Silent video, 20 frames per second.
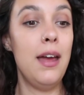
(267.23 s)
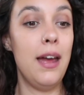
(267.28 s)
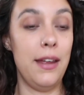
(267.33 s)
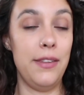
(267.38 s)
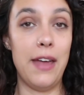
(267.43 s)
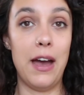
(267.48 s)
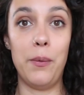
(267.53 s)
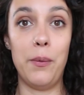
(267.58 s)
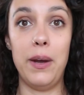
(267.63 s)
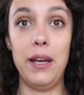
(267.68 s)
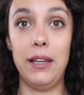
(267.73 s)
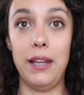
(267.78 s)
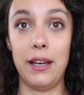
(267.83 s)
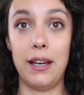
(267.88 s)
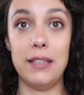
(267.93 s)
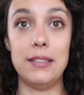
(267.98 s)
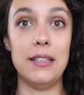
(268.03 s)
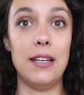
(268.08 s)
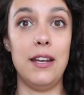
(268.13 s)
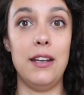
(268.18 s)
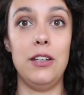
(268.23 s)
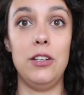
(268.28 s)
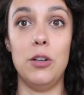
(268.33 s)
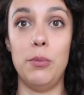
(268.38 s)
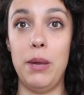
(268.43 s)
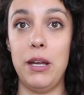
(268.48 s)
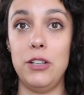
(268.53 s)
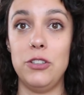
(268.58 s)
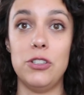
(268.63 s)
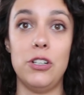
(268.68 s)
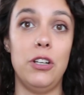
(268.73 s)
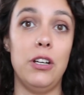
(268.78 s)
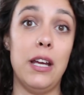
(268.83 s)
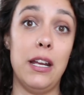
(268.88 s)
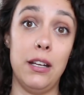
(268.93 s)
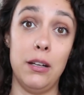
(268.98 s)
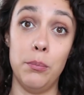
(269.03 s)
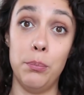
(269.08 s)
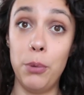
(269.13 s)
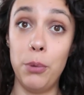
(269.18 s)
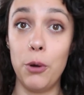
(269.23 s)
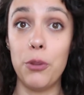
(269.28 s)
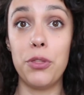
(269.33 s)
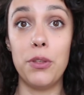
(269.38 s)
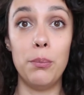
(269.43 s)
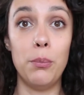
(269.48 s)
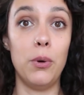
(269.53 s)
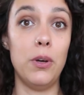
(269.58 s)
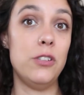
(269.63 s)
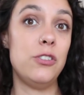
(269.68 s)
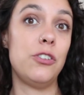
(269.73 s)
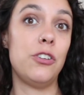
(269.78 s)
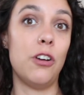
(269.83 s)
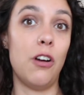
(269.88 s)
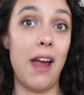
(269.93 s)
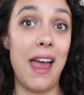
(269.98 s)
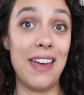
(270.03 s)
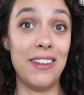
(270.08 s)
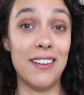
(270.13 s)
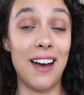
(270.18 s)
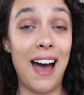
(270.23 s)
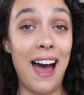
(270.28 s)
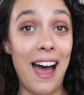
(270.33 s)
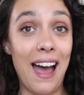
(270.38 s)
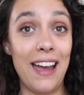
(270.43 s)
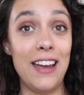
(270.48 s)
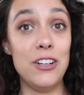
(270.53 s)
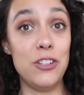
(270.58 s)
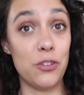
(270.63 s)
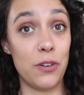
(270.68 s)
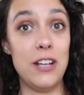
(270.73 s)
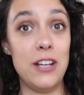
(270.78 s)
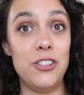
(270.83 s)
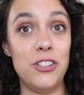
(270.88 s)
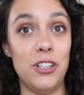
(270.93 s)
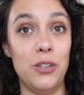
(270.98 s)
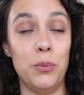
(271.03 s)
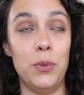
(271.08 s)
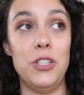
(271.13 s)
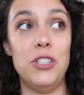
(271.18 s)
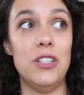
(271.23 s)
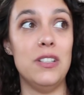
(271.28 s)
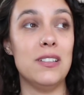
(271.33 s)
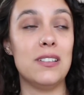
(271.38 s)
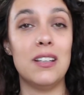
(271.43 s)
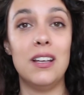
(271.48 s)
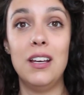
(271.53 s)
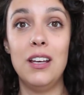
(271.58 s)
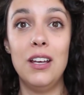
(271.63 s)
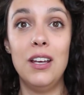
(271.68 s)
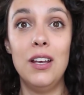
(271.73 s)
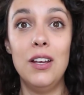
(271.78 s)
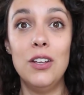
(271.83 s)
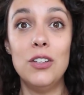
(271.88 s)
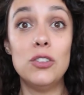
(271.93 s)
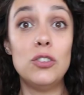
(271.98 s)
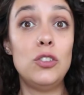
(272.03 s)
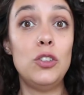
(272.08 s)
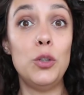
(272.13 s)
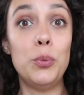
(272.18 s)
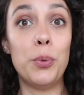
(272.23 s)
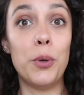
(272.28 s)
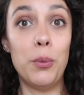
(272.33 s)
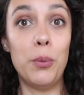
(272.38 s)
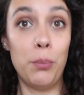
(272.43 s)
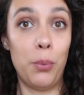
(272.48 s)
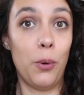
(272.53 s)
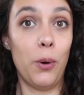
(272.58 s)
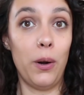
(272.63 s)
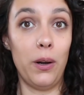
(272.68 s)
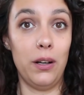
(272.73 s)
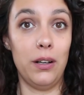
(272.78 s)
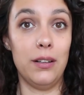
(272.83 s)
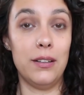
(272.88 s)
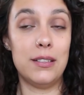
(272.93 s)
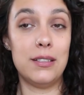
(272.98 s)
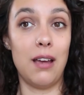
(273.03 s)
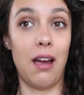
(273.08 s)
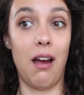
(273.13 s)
And that way, like I said, you're making sure you're getting both the moisture and the hydration, which is super important.